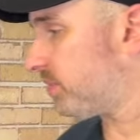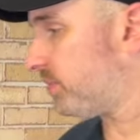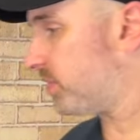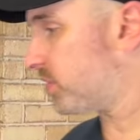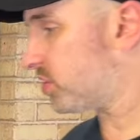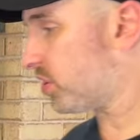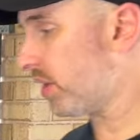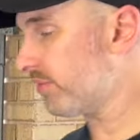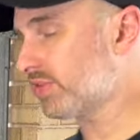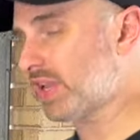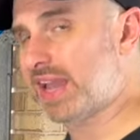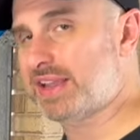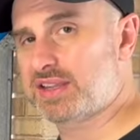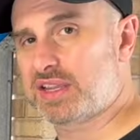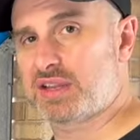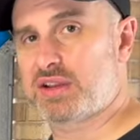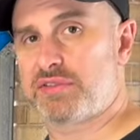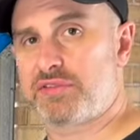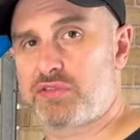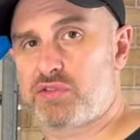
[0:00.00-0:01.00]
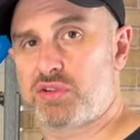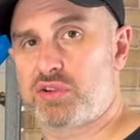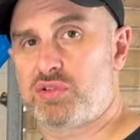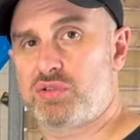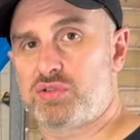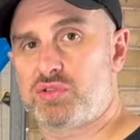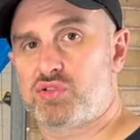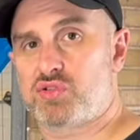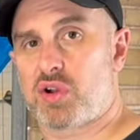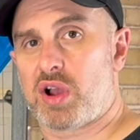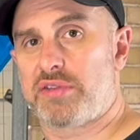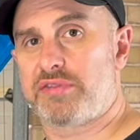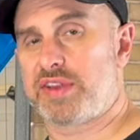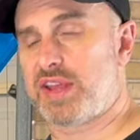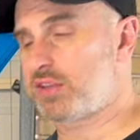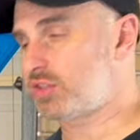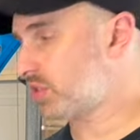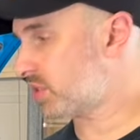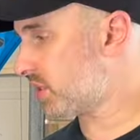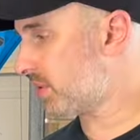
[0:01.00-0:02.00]
So I've taken it for a good drive now
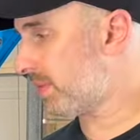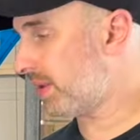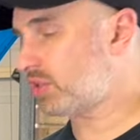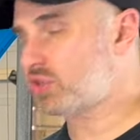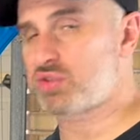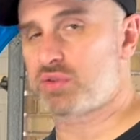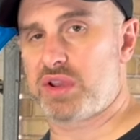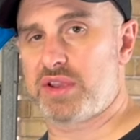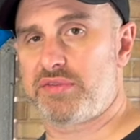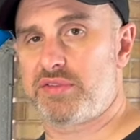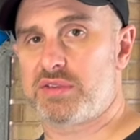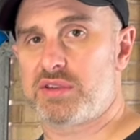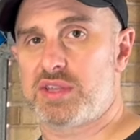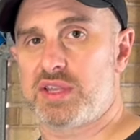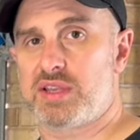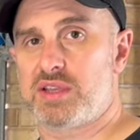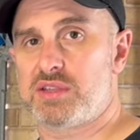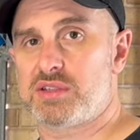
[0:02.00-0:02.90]
just to make sure everything is